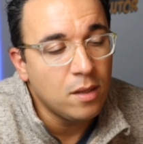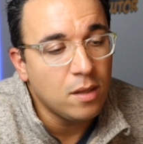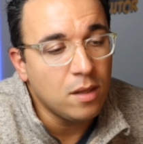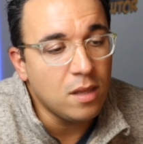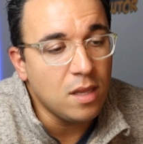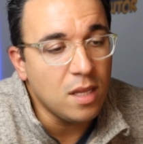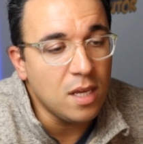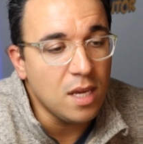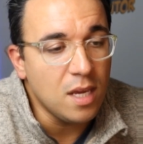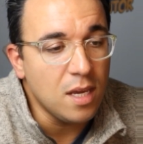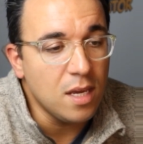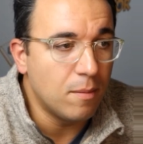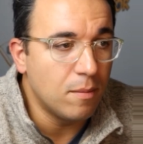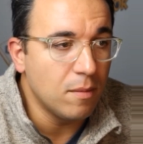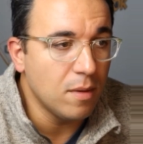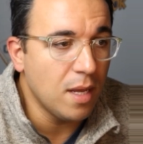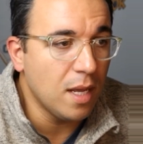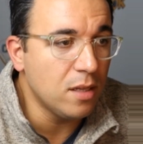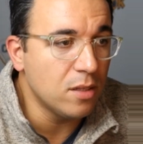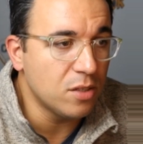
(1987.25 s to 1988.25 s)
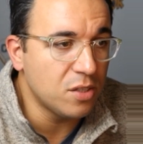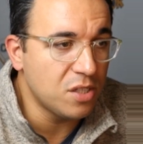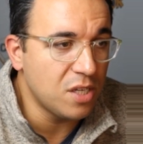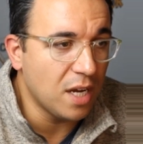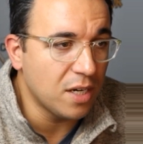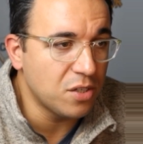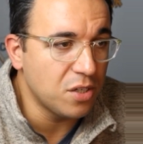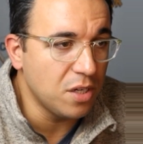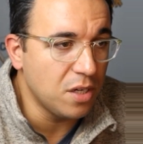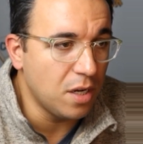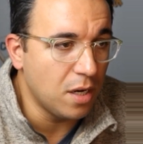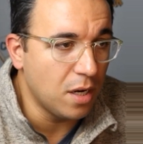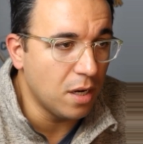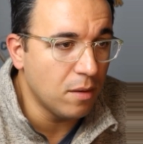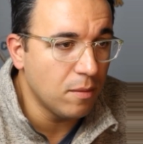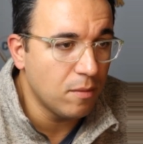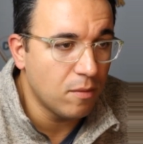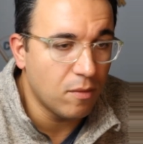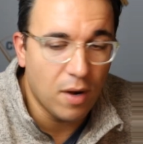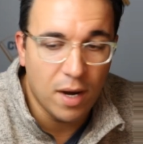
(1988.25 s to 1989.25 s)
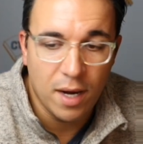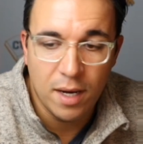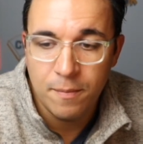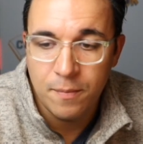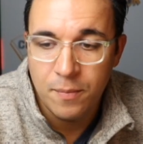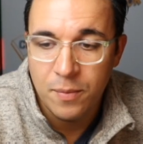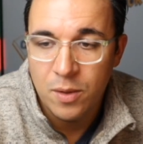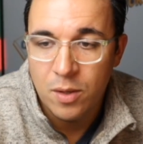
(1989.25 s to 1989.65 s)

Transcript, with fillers: the English section here, right?